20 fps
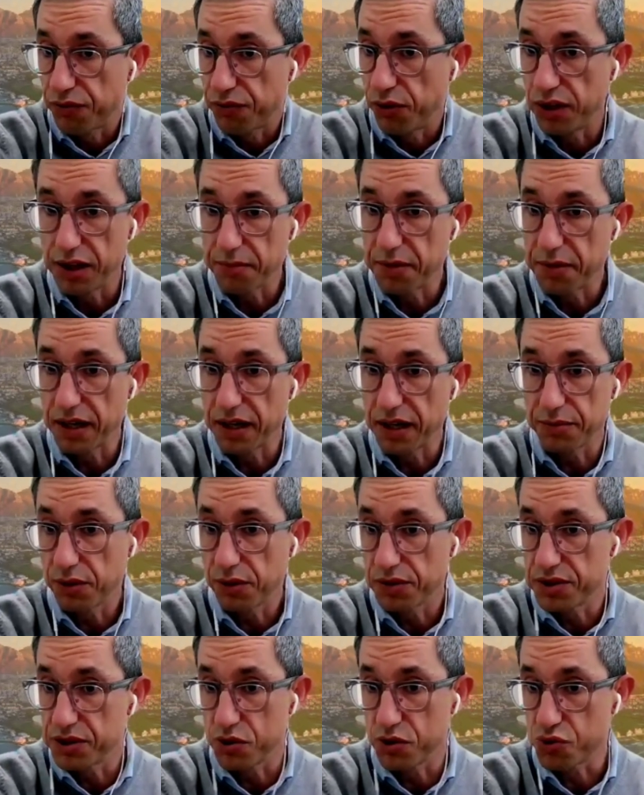fully available
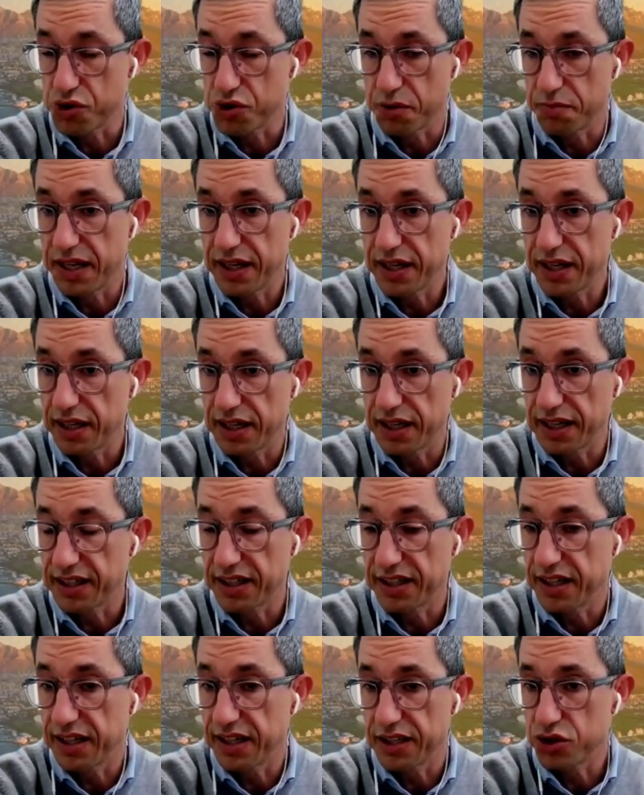on social media,
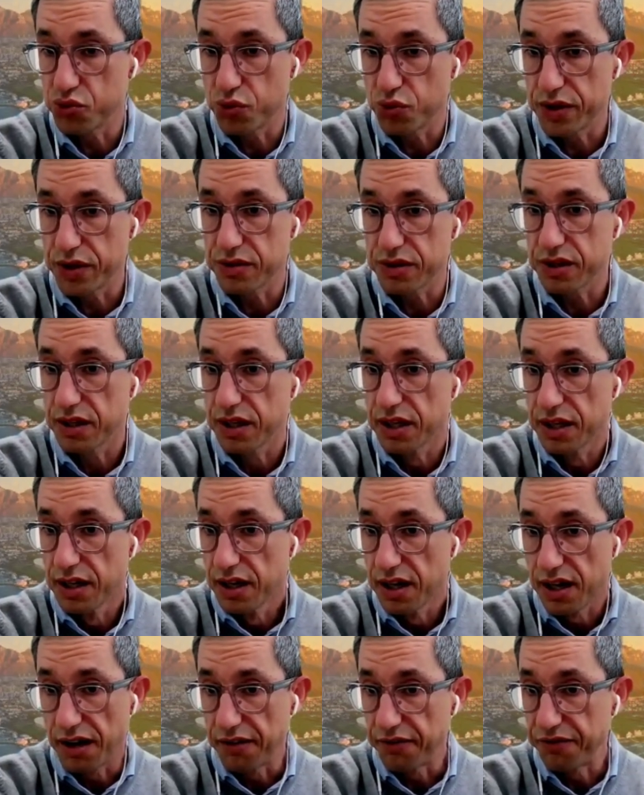LinkedIn, Twitter,
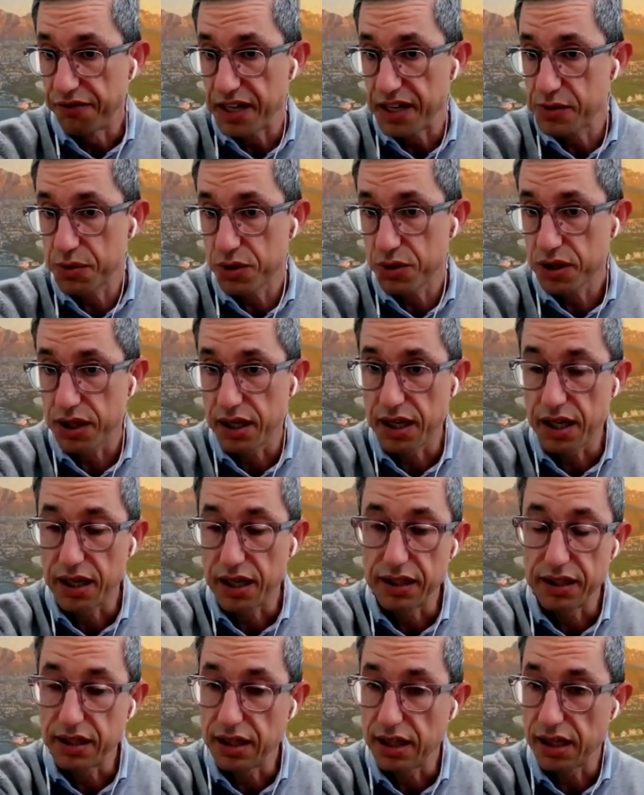and Facebook,
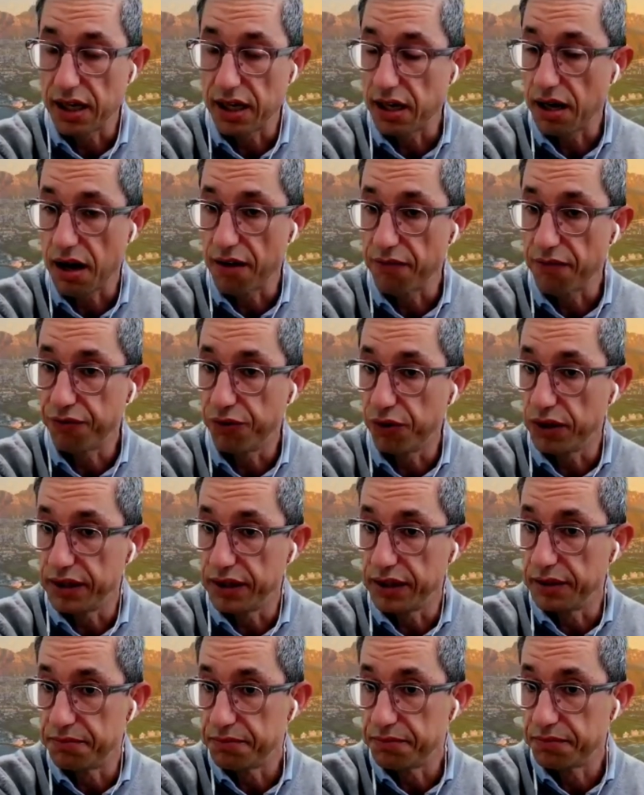and I'm
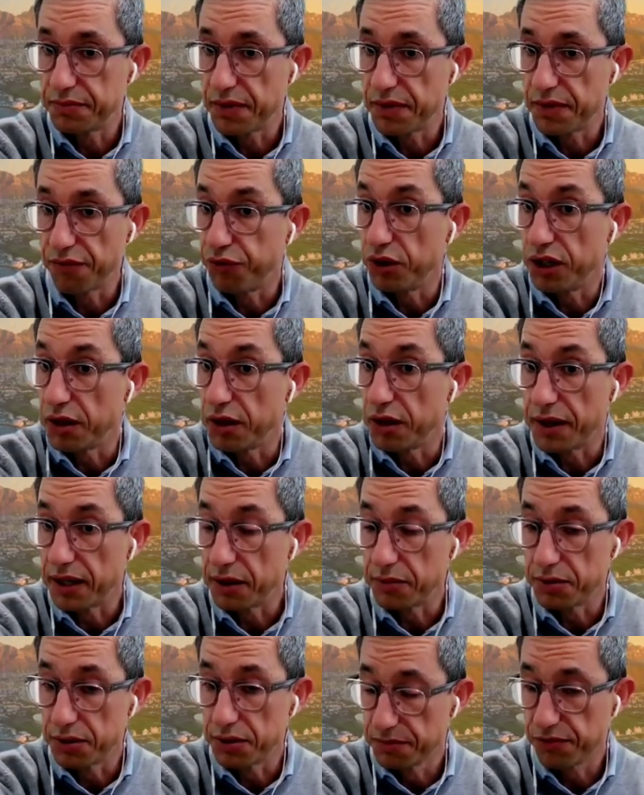fully
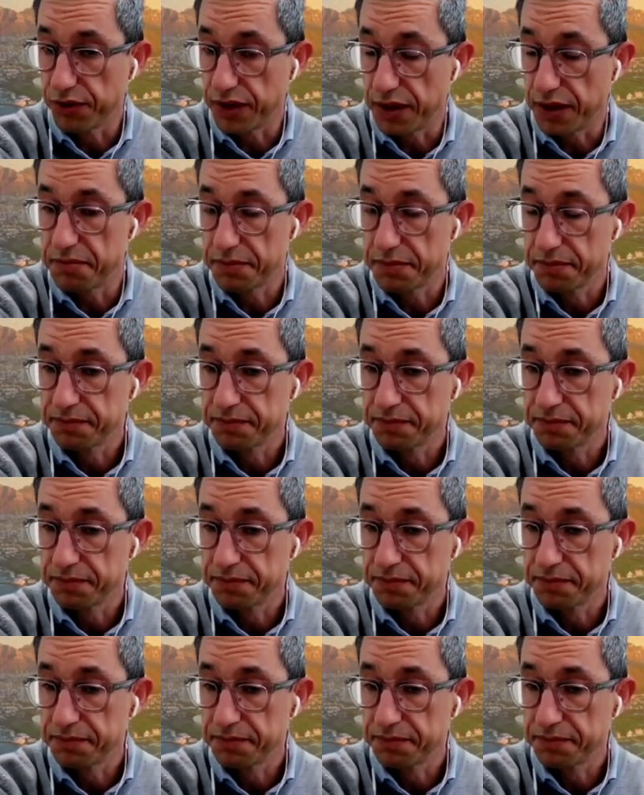available for them.